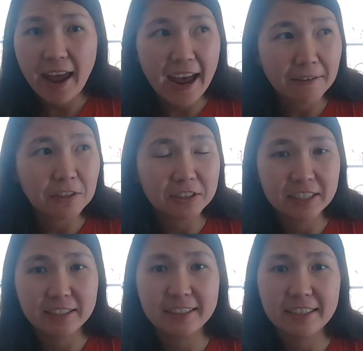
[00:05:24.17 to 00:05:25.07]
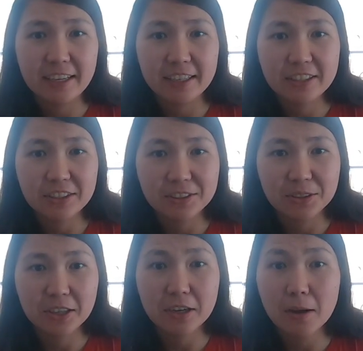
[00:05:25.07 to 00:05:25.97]
After 1982,
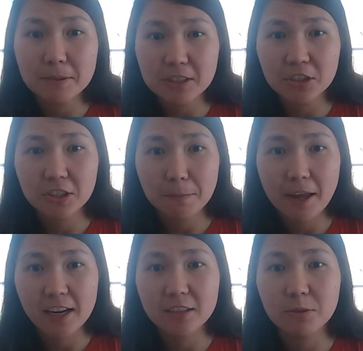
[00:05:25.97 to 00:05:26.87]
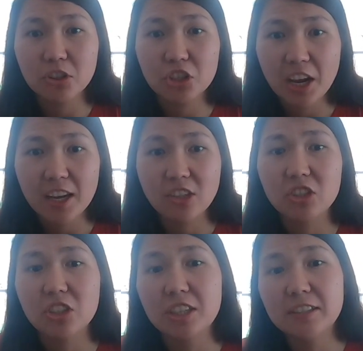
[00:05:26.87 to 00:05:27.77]
the composition of pennies was
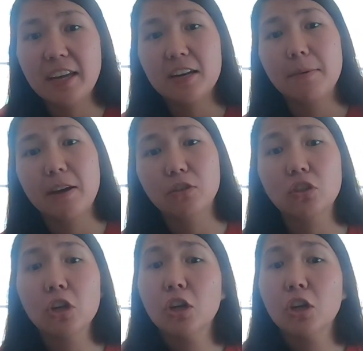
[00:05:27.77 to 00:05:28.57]
changed to contain about